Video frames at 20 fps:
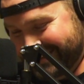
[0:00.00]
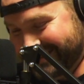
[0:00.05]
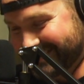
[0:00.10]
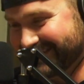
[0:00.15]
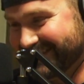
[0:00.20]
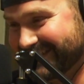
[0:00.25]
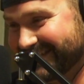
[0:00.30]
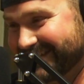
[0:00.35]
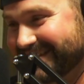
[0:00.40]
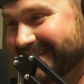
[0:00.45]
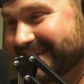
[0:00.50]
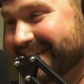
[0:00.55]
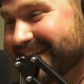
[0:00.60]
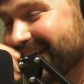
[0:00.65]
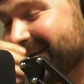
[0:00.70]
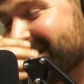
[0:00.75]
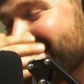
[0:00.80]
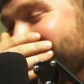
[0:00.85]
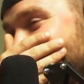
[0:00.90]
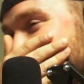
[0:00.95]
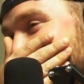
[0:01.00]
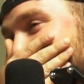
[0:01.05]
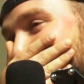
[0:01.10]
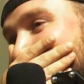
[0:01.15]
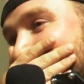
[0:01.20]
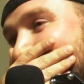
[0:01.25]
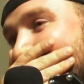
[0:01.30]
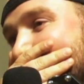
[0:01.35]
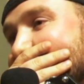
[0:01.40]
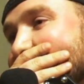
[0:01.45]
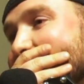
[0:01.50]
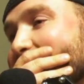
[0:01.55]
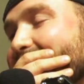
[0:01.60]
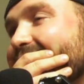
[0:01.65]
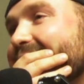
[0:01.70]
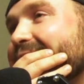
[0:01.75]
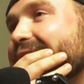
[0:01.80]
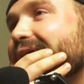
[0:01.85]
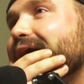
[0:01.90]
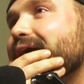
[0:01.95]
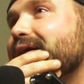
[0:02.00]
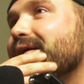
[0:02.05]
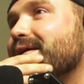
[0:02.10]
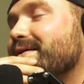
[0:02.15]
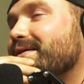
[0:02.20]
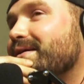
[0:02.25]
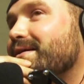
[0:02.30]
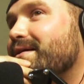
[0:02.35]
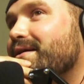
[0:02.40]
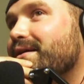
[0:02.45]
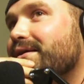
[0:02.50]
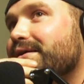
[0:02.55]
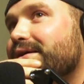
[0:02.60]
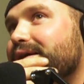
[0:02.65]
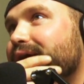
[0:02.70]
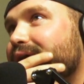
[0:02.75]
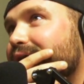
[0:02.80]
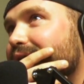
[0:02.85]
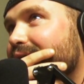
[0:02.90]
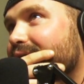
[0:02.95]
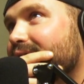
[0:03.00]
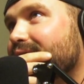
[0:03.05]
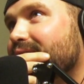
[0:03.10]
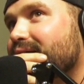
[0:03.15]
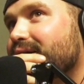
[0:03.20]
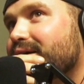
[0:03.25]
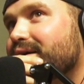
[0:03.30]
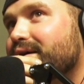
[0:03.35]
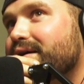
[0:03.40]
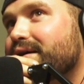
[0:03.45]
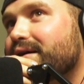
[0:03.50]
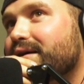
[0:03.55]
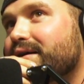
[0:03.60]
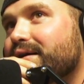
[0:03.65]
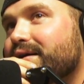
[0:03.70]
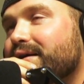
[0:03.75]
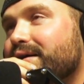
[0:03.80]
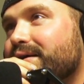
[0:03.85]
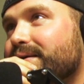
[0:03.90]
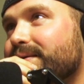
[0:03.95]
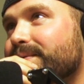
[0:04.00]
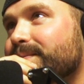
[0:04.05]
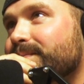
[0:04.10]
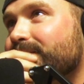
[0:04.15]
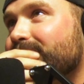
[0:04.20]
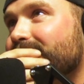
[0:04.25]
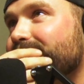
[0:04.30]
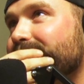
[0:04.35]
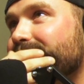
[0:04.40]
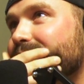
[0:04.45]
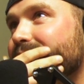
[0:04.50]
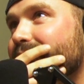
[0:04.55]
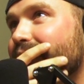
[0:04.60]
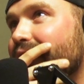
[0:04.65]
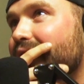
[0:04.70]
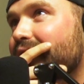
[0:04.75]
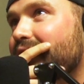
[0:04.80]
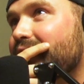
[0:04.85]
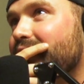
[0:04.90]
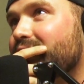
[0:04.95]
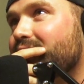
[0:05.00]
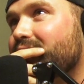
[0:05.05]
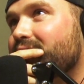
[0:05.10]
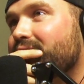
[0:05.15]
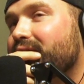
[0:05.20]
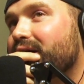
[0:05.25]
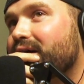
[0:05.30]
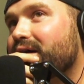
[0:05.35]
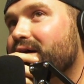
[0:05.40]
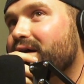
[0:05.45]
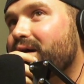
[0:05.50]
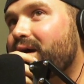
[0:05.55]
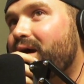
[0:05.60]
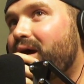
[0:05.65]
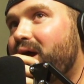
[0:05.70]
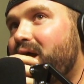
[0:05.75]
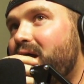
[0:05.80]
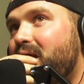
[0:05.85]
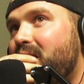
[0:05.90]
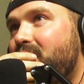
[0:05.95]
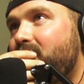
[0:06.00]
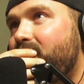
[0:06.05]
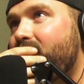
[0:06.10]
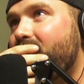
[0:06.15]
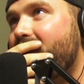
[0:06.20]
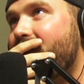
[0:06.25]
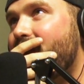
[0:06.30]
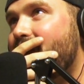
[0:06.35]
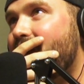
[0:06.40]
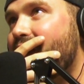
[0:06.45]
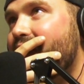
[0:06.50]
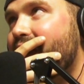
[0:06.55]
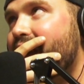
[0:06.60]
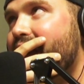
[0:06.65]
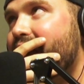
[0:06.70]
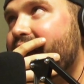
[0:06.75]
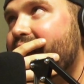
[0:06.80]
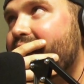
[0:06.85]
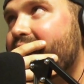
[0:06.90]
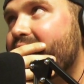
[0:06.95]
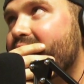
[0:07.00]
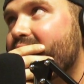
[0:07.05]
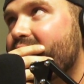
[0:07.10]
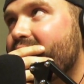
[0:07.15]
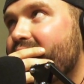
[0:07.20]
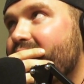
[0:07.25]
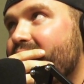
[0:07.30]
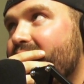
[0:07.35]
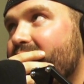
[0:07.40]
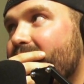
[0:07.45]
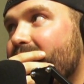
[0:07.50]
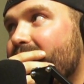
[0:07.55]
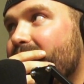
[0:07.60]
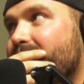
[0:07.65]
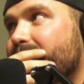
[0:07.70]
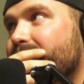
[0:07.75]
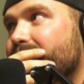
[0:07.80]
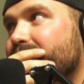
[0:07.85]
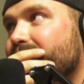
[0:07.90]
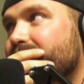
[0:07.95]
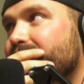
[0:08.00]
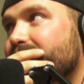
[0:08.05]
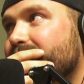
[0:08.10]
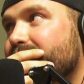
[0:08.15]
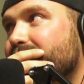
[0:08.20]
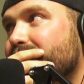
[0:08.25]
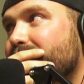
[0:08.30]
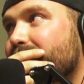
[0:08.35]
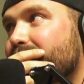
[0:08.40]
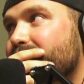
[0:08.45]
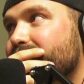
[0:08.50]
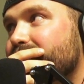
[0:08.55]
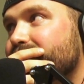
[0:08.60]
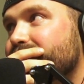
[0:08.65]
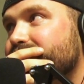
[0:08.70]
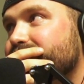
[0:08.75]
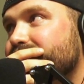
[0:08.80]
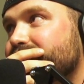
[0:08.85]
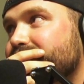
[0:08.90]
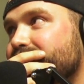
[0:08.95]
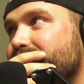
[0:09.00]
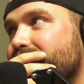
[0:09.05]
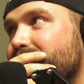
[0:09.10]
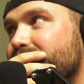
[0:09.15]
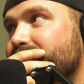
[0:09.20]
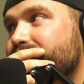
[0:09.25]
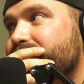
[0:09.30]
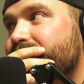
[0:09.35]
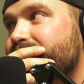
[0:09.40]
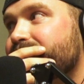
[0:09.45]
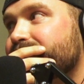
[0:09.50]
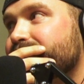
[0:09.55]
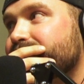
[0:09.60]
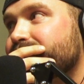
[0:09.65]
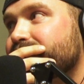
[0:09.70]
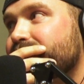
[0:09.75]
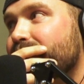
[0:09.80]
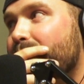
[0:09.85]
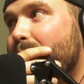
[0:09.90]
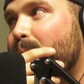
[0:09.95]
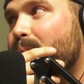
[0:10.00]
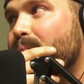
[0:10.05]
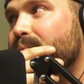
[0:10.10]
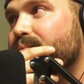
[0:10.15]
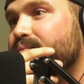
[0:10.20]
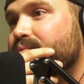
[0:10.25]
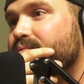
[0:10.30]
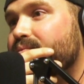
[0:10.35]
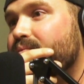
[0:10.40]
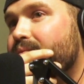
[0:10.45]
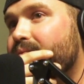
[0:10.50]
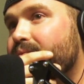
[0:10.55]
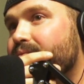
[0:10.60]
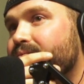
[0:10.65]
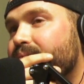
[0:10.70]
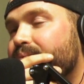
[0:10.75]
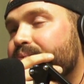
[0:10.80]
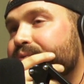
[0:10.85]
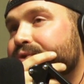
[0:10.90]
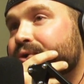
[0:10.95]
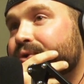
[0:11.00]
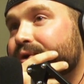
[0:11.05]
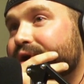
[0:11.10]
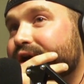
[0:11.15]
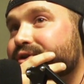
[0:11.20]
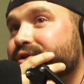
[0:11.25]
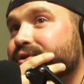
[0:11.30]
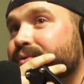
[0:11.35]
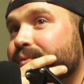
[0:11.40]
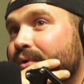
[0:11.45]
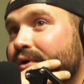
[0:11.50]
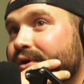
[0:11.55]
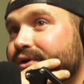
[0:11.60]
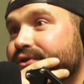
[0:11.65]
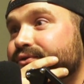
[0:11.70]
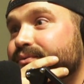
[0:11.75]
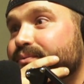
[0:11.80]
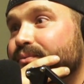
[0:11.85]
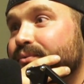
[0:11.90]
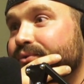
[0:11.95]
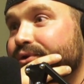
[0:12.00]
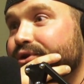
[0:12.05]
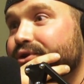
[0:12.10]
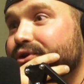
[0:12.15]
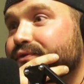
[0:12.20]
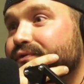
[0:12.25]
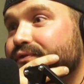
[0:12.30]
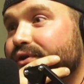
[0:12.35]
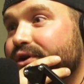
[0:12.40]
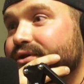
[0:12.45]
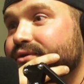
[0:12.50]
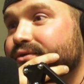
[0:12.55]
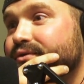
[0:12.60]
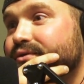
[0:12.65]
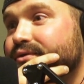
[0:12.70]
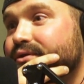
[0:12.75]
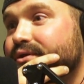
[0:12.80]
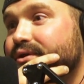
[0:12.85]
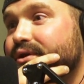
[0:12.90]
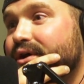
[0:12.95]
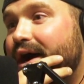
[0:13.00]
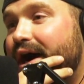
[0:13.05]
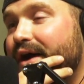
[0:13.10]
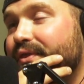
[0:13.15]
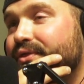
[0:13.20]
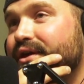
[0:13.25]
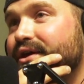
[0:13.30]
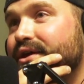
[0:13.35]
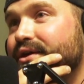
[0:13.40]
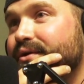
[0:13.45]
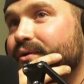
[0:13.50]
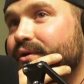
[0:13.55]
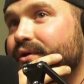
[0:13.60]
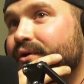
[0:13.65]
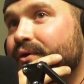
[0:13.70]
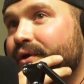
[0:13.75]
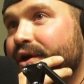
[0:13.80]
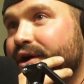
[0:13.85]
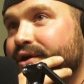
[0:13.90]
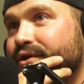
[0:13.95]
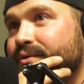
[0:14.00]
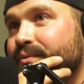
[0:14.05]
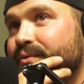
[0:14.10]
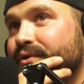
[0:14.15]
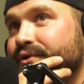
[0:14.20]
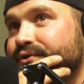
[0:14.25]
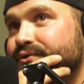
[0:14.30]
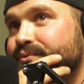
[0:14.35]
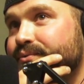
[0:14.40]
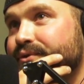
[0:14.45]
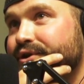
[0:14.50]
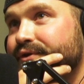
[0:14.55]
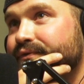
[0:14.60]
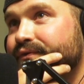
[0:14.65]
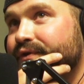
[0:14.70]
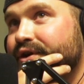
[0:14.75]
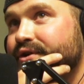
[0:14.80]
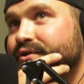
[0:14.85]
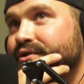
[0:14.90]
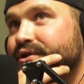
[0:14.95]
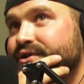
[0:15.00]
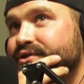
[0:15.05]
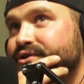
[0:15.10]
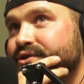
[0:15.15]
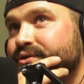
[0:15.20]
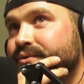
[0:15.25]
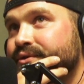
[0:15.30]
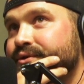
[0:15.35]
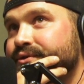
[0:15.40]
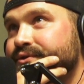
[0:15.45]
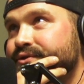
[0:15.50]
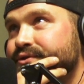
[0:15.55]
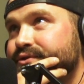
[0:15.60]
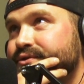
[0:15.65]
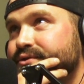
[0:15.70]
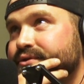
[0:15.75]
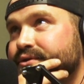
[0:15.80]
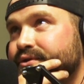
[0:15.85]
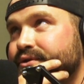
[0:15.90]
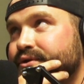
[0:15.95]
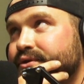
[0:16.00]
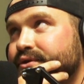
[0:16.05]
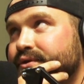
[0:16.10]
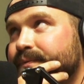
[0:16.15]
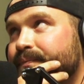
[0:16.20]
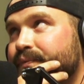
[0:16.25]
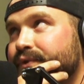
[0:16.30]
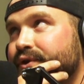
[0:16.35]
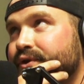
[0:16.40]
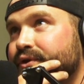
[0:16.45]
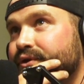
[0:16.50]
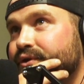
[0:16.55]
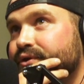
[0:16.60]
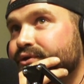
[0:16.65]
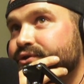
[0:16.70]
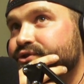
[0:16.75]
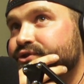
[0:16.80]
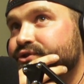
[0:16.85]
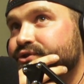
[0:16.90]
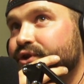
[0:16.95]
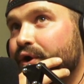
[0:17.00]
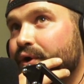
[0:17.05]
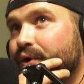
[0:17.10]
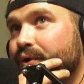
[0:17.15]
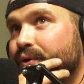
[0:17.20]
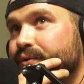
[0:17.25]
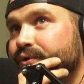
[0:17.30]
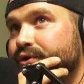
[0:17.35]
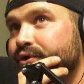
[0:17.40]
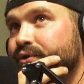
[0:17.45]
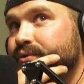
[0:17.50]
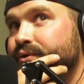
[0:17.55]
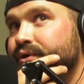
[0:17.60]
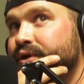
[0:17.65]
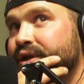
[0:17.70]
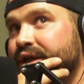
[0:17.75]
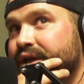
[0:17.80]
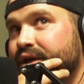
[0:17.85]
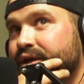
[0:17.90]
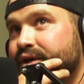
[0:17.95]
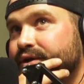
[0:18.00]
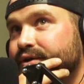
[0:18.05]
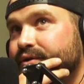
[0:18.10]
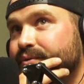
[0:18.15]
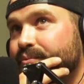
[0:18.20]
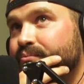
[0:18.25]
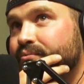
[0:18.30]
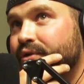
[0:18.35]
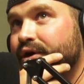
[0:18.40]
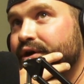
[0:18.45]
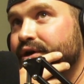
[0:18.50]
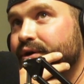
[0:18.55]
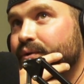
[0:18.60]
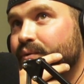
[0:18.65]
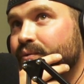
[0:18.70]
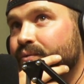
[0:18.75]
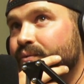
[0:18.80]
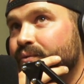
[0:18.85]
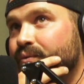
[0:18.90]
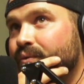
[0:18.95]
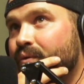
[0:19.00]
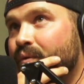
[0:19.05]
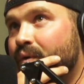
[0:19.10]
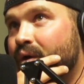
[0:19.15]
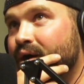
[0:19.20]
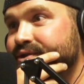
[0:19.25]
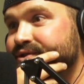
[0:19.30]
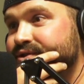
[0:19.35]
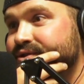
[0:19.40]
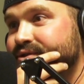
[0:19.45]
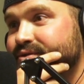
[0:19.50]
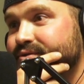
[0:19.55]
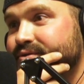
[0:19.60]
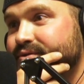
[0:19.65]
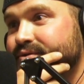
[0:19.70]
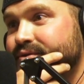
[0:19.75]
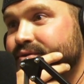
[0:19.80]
No, a favorite moment at the races. It doesn't have to be. It could be short course. It could be off road. I mean, I know you haven't shot much moto, but Crandon was really fun. I think Crandon was really fun because it was so unique, but it wasn't.